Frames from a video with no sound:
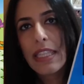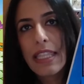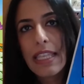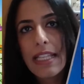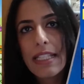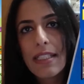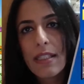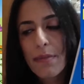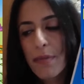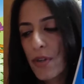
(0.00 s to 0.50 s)

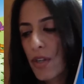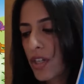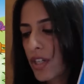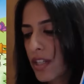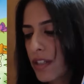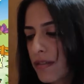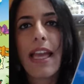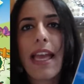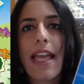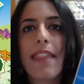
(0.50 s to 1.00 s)
this
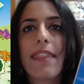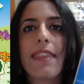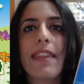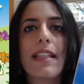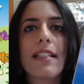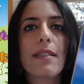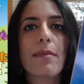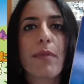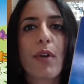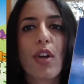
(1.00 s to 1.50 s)
book and
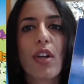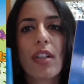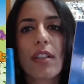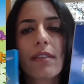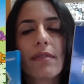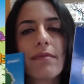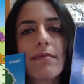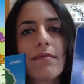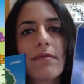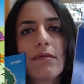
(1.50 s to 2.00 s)
this
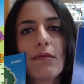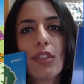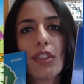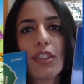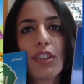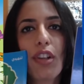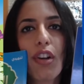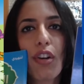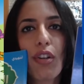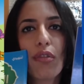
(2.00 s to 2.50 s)
book
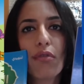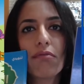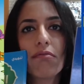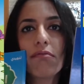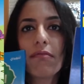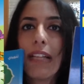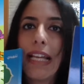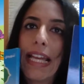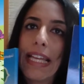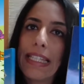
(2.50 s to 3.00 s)
would go
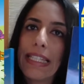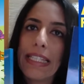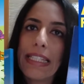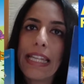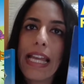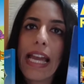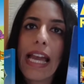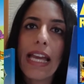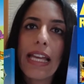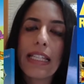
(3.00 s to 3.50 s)
hand in
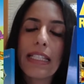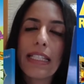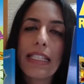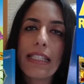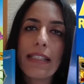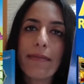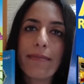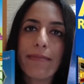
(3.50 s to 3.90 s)
hand.